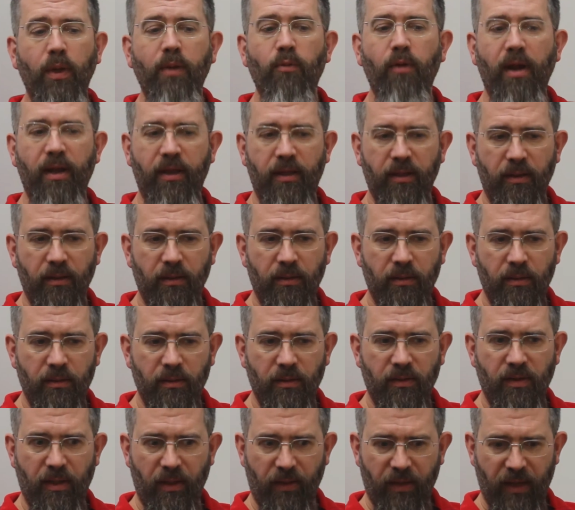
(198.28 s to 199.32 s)
we reckon
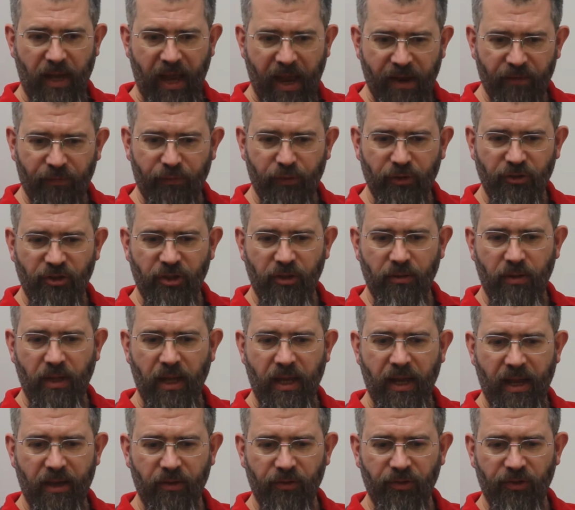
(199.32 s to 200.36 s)
that the average
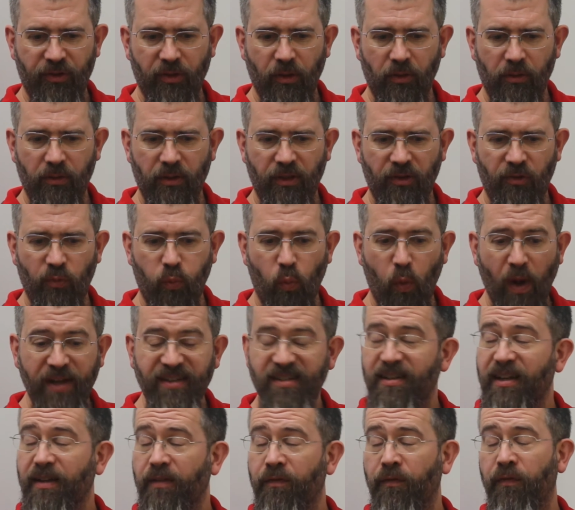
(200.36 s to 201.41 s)
UK household is
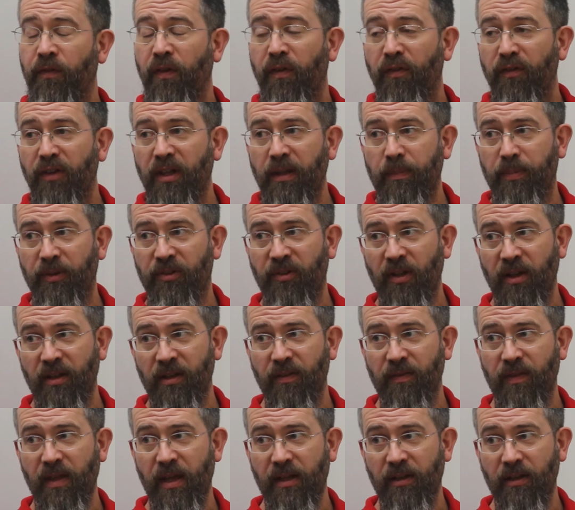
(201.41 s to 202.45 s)
wasting
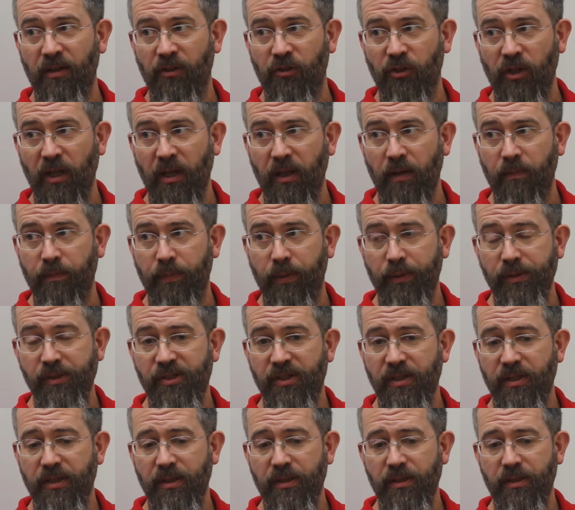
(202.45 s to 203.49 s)
50% of the energy it
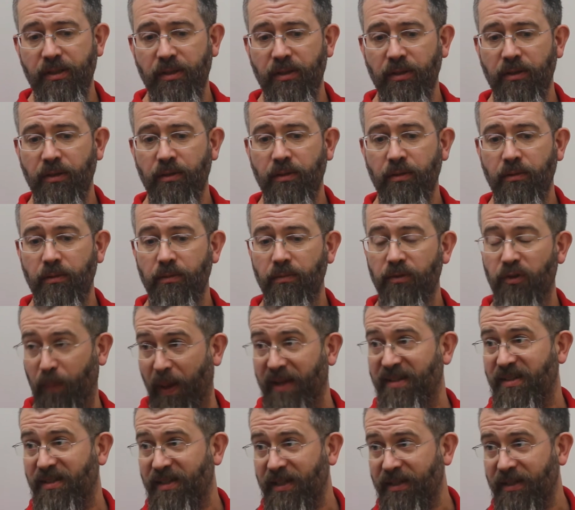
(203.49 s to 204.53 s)
puts into space